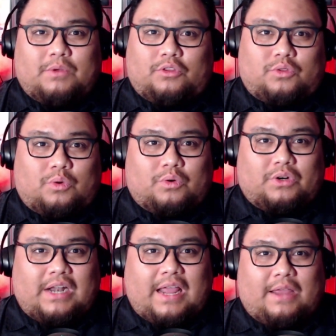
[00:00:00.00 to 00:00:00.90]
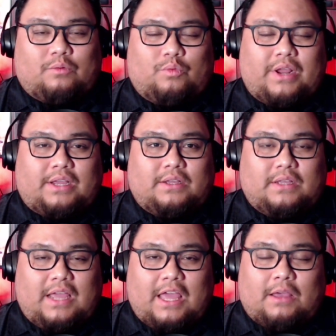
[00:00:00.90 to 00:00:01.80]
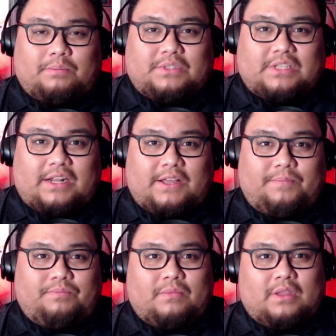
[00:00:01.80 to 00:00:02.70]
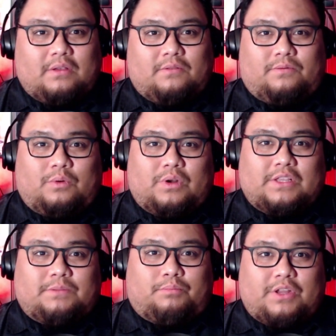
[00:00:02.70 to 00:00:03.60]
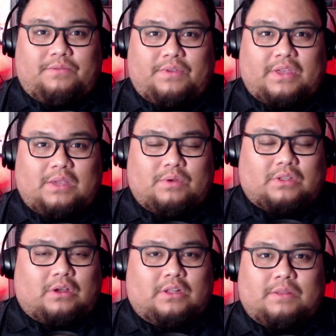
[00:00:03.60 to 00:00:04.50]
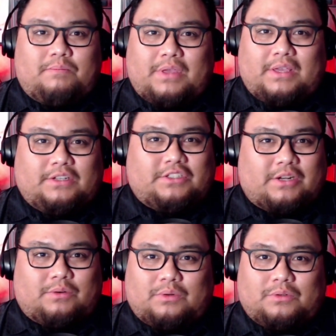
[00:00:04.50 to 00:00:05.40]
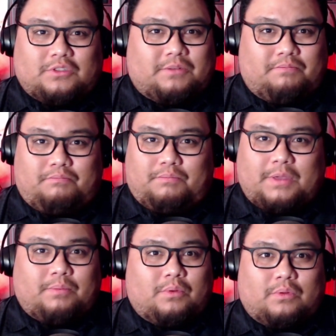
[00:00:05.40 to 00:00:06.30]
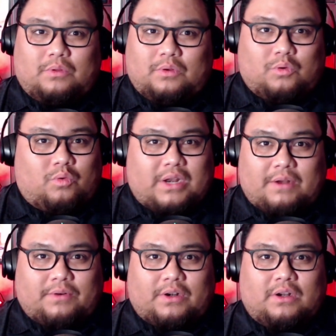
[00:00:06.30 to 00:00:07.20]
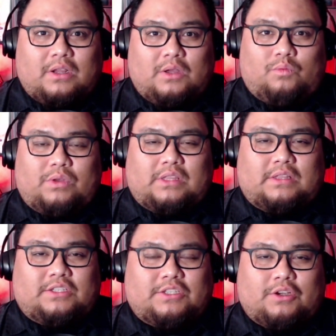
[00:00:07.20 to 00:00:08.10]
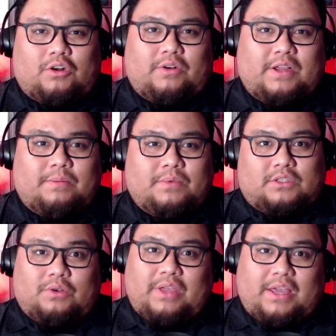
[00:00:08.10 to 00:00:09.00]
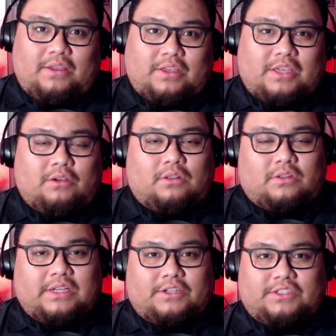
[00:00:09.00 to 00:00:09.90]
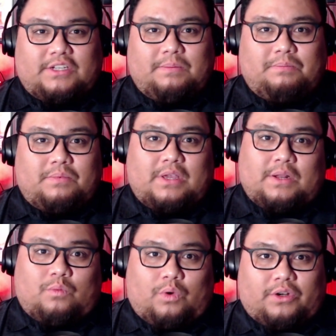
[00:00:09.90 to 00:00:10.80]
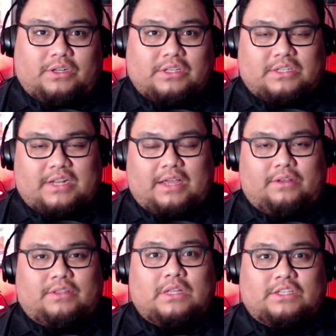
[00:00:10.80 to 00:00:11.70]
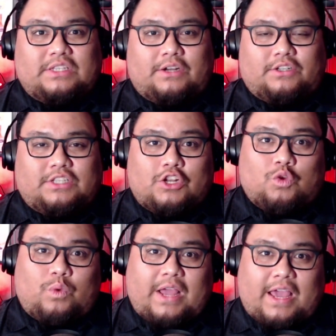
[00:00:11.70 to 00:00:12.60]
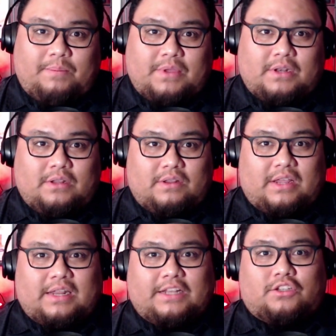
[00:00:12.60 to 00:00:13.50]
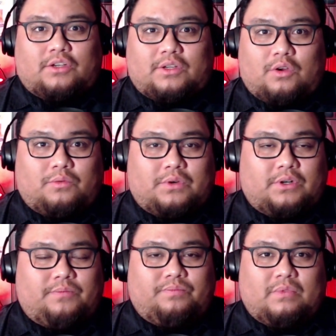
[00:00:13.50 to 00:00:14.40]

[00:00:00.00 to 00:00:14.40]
Thorn and Rick helped set up for this briefing with all the big generals and people, whatever, within the CRM. So yeah, he killed the leadership and it worked because now the CRC knew what happened and they took over.